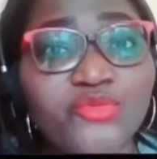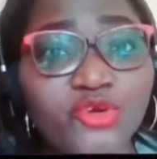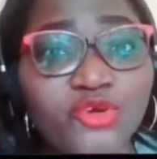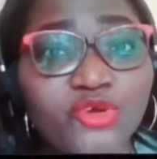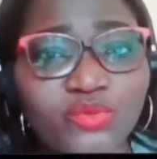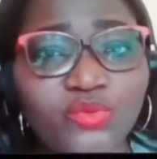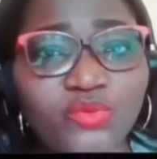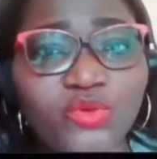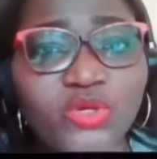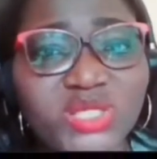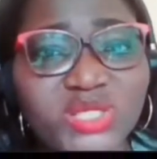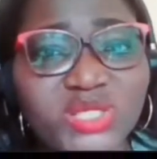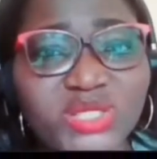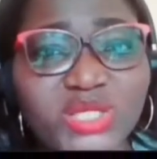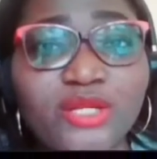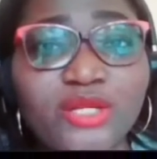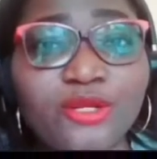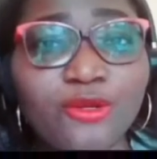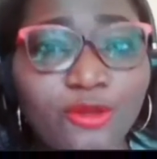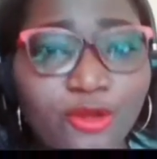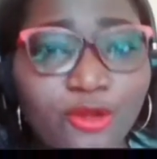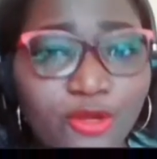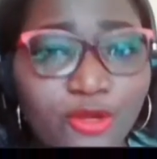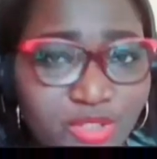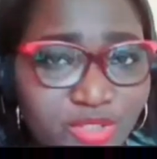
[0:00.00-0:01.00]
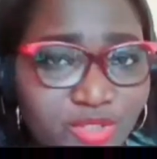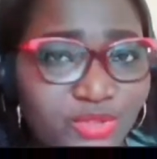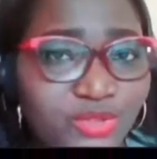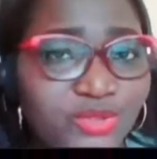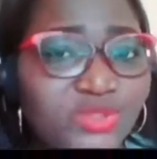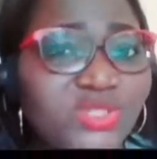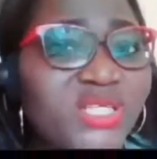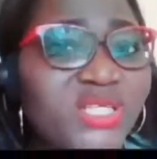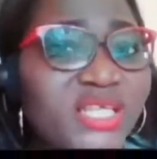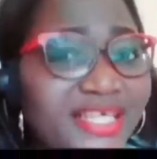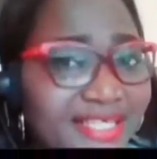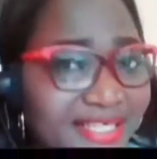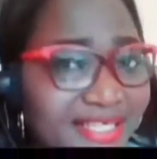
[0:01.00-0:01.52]
a broad one. It's a lot
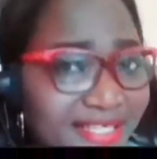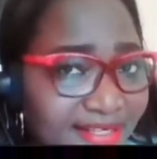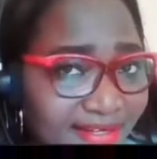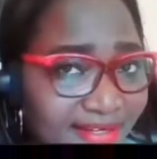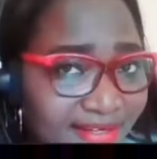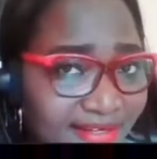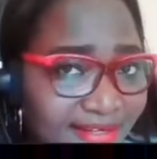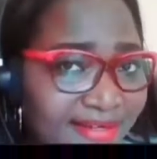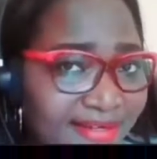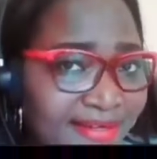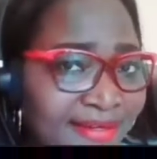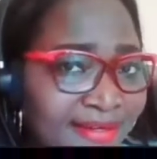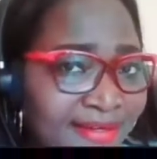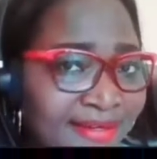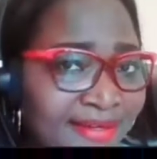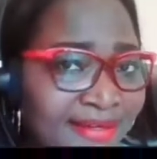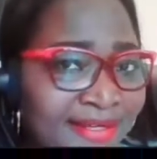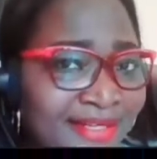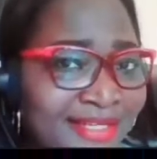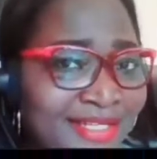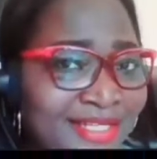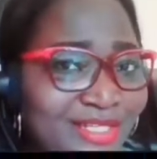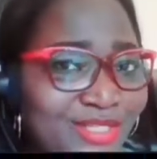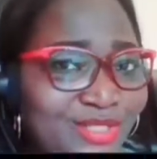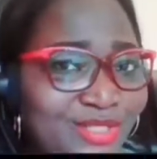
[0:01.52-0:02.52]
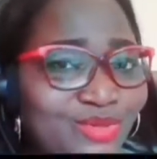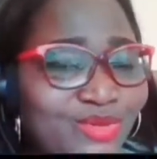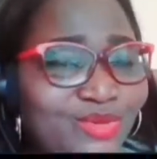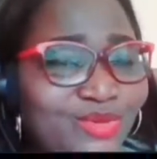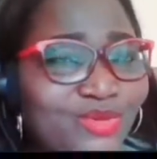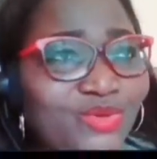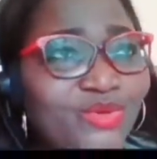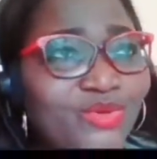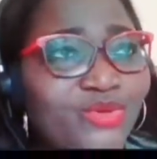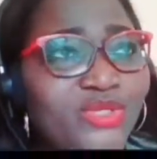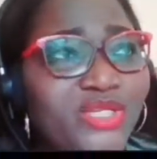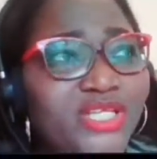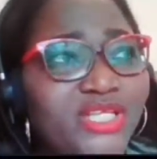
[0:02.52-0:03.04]
to take in.
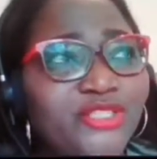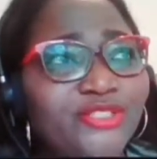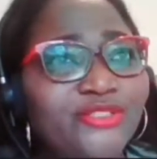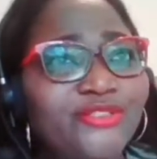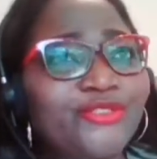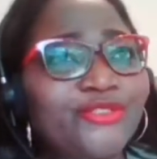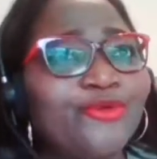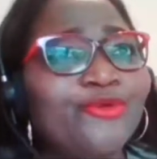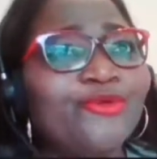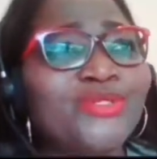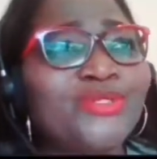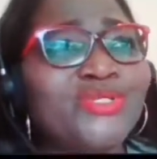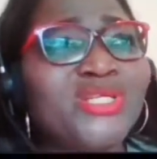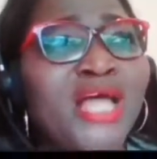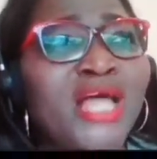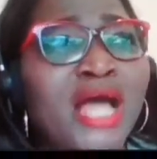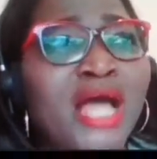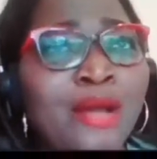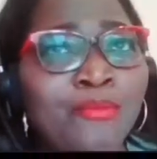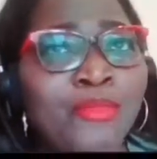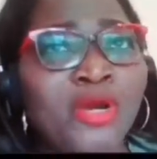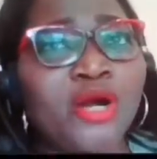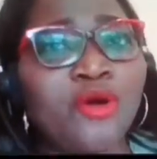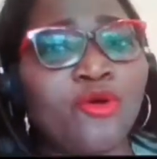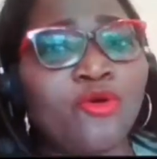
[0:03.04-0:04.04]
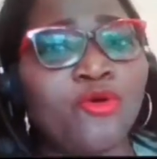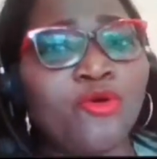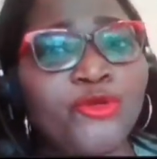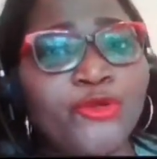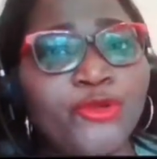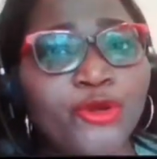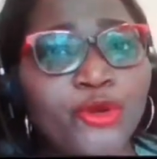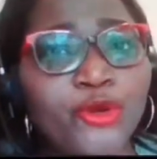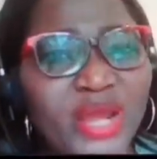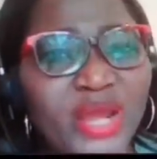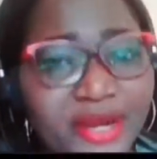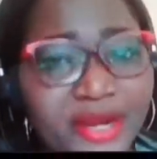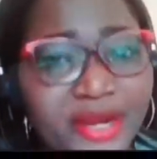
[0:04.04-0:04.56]
So they don't hammer
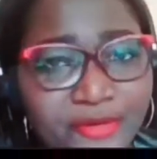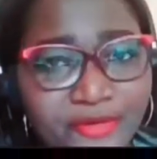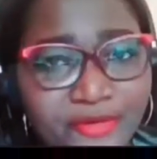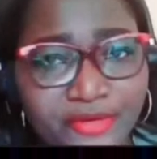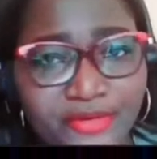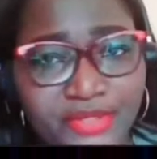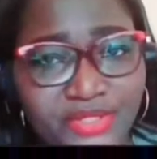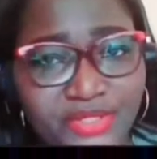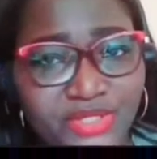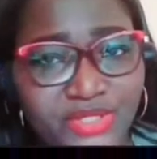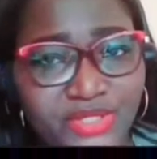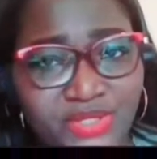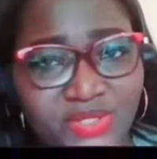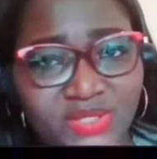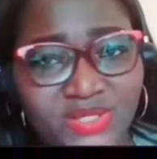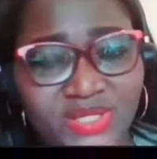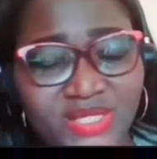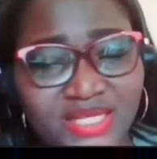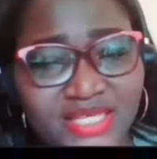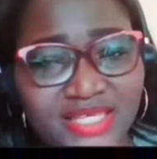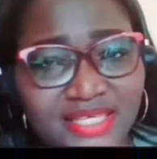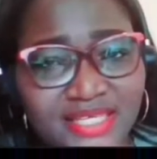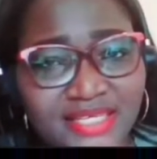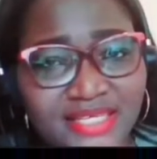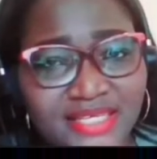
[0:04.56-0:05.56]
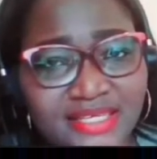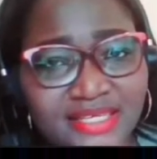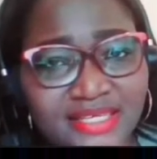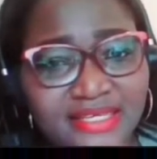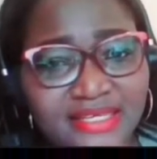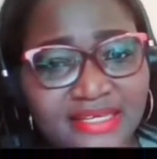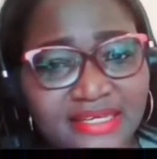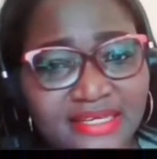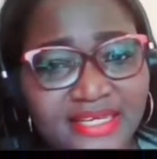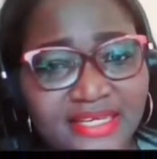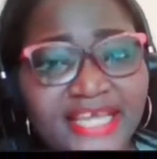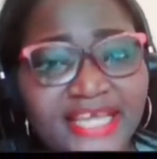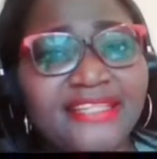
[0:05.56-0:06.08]
on your errors
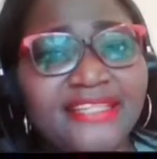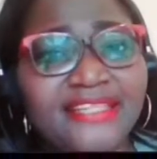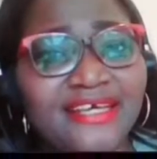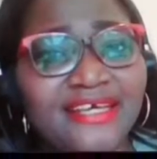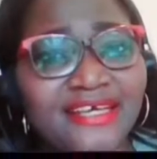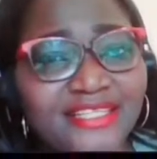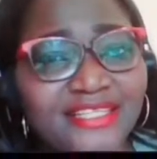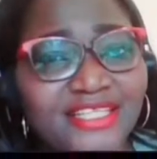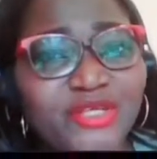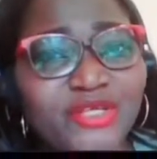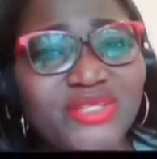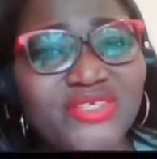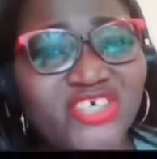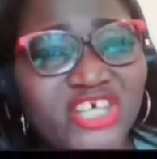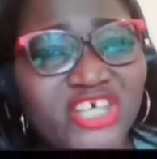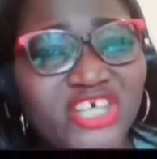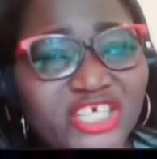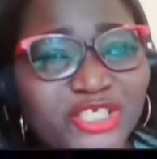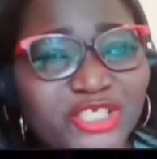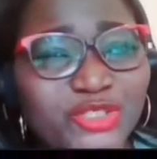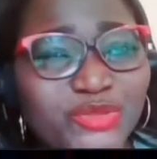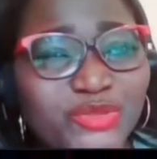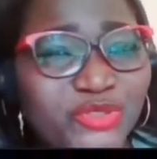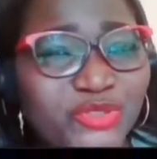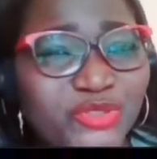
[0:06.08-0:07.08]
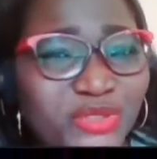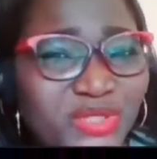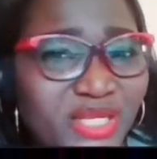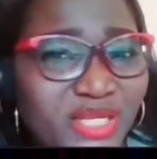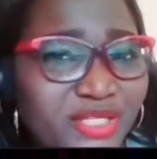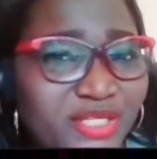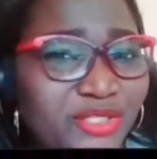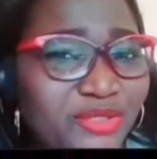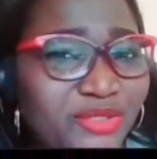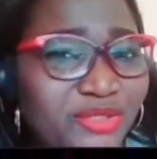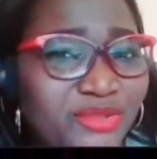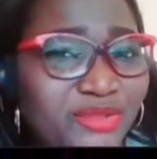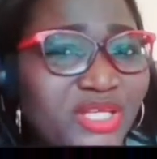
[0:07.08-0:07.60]
like that. They try to
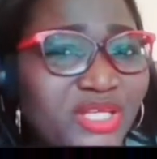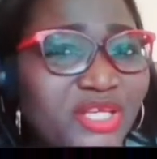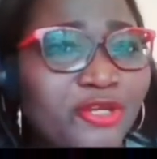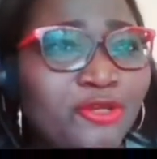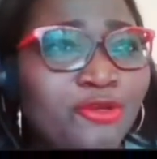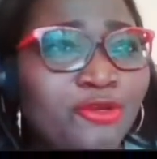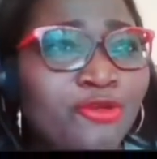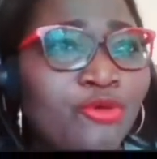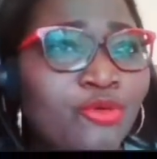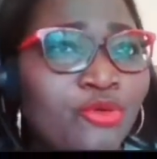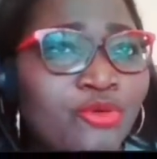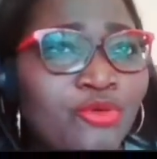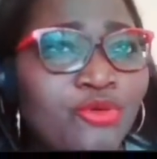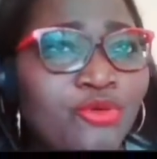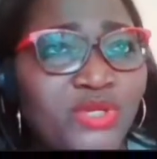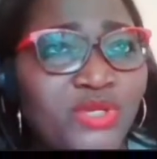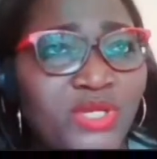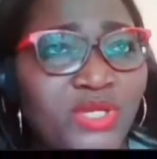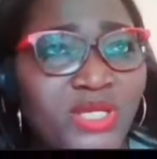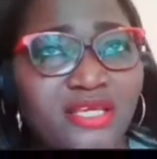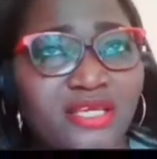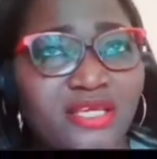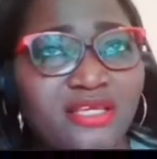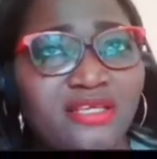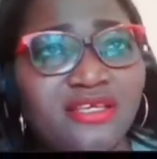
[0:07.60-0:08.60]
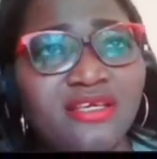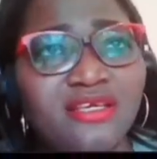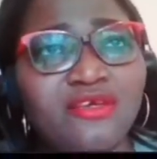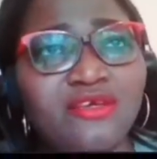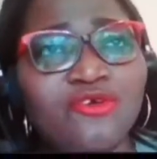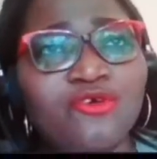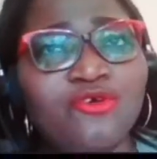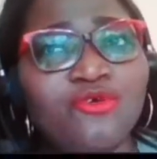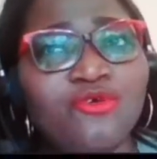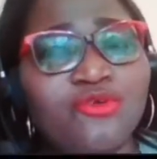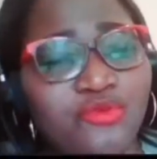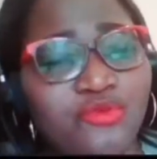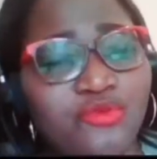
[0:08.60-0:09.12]
protect you. They know, okay,
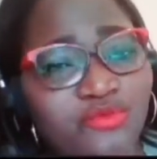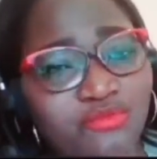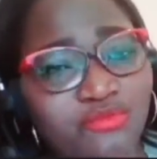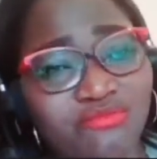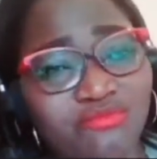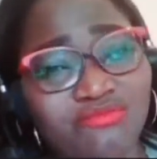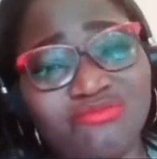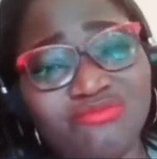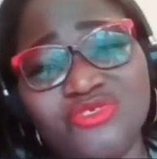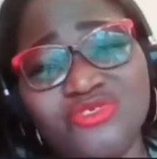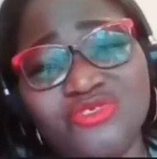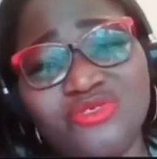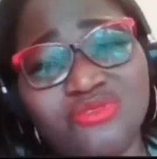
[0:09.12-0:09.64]
oh,